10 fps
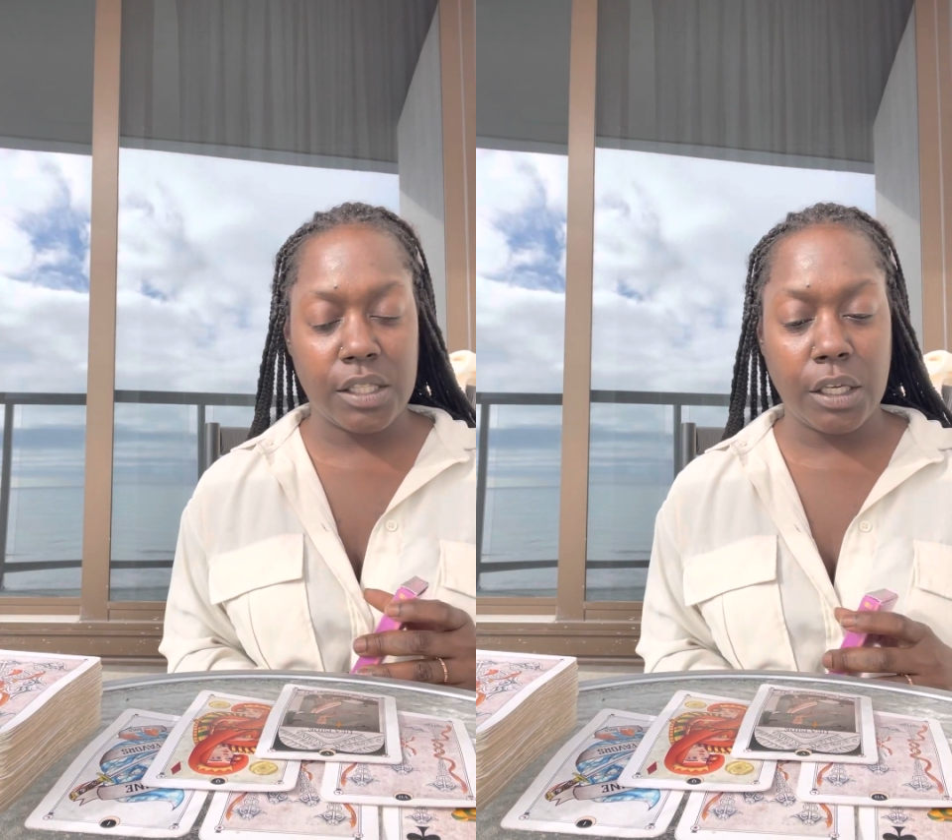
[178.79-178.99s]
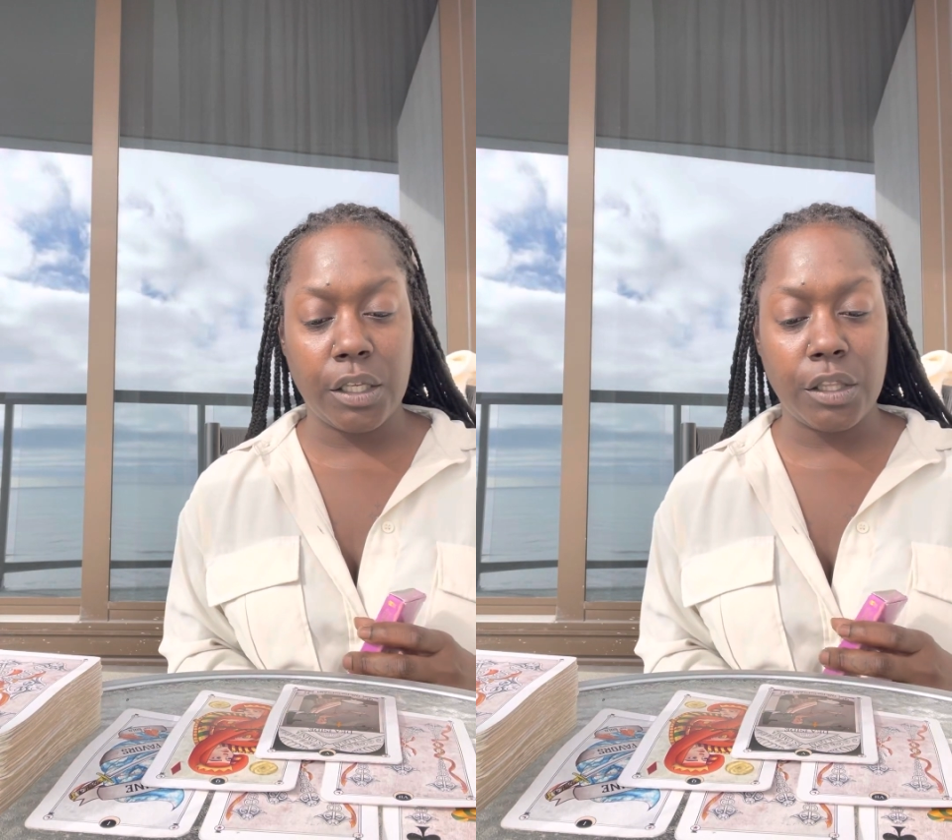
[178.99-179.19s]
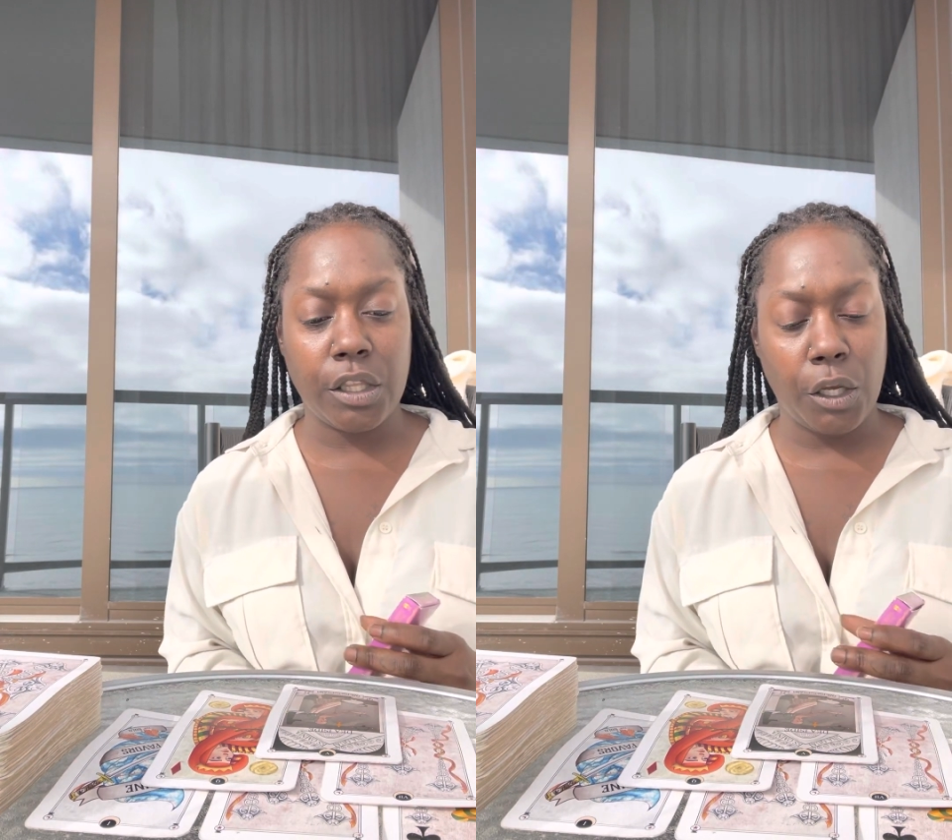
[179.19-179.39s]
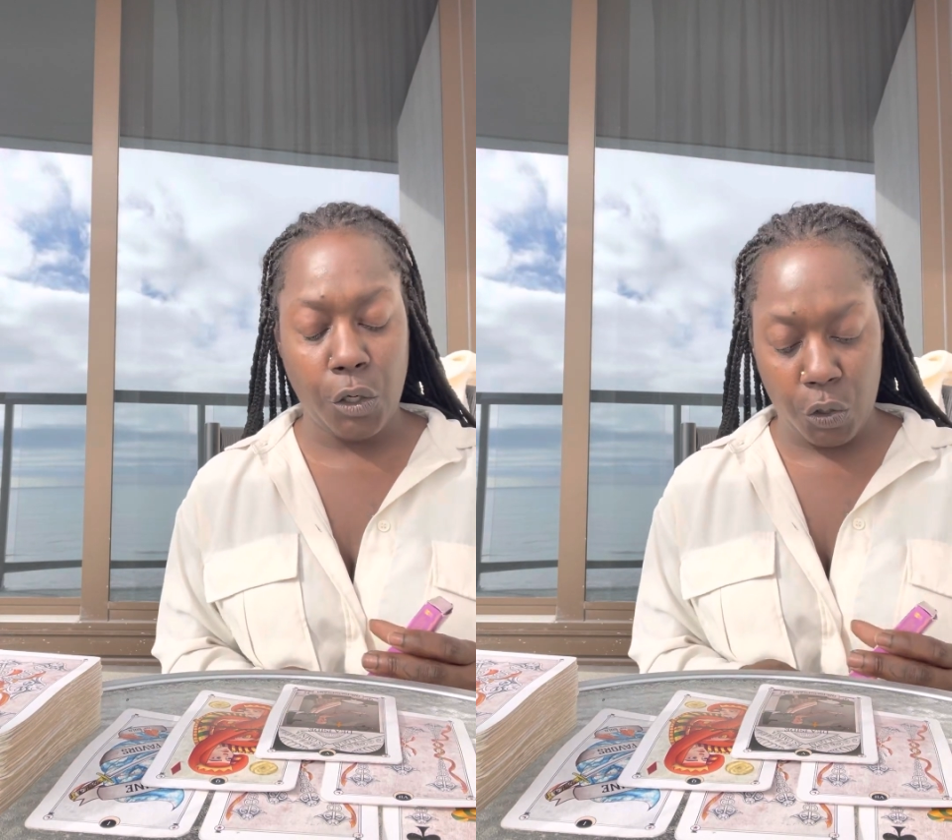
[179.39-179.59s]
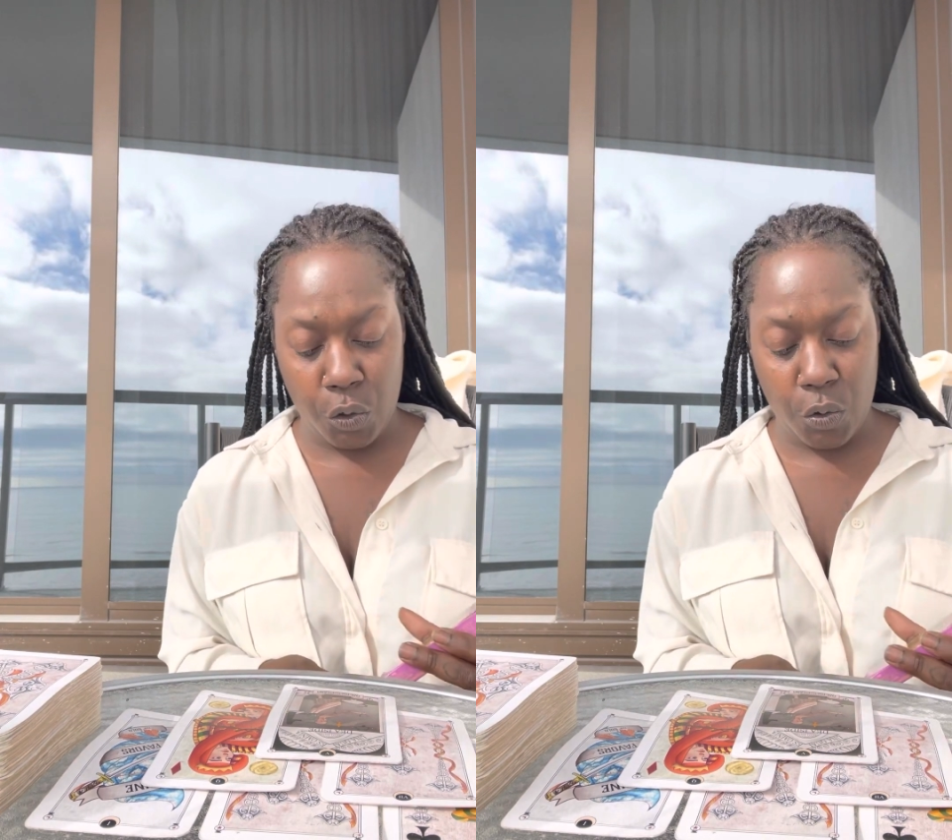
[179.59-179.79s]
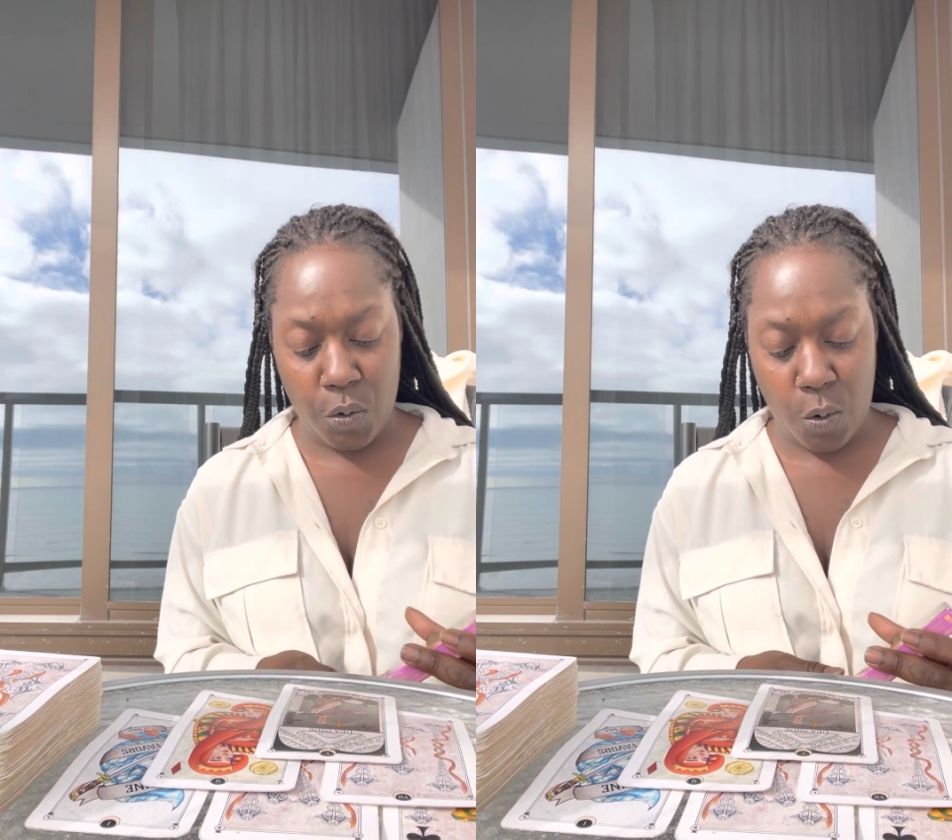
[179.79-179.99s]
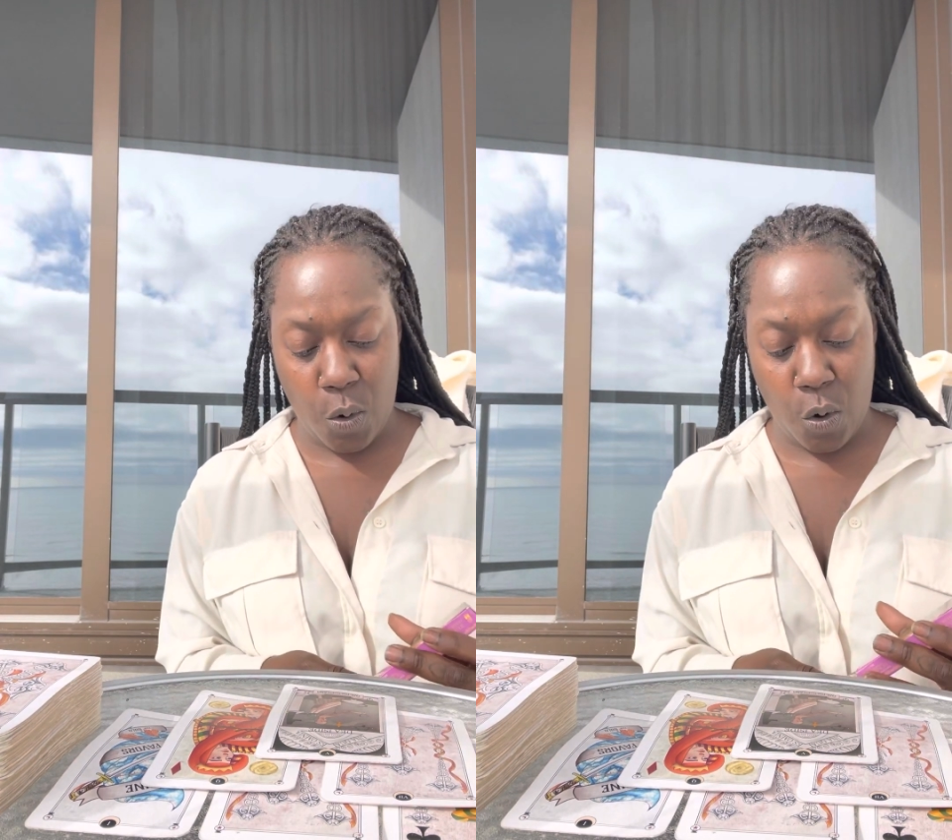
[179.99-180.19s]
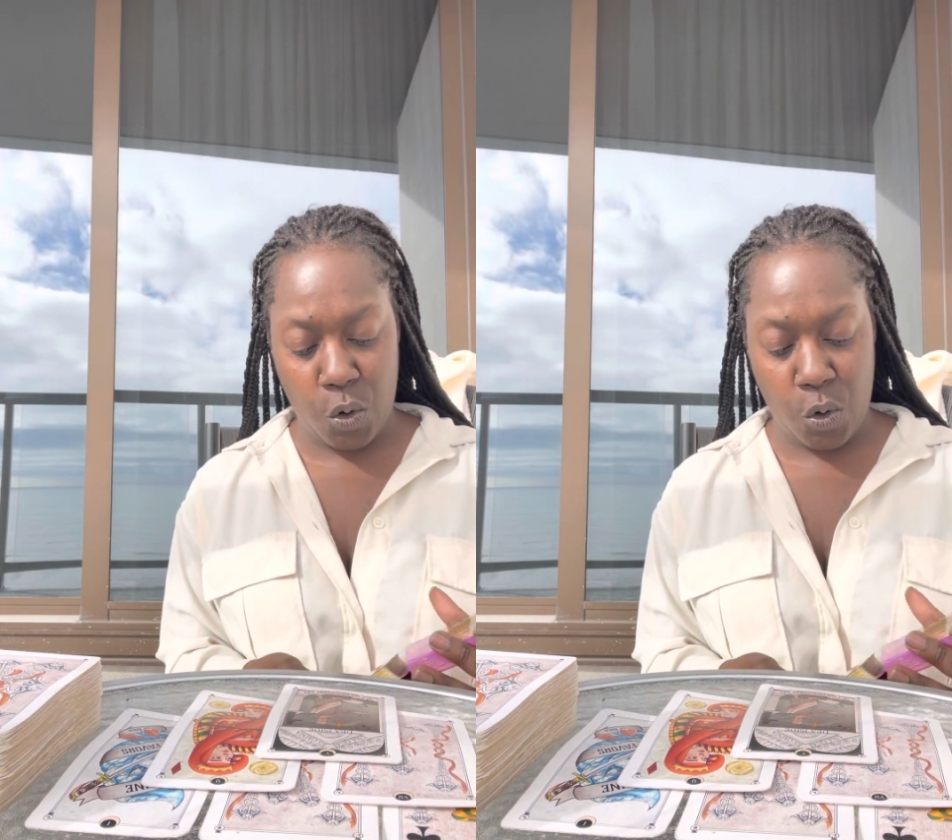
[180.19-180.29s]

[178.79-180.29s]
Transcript: the who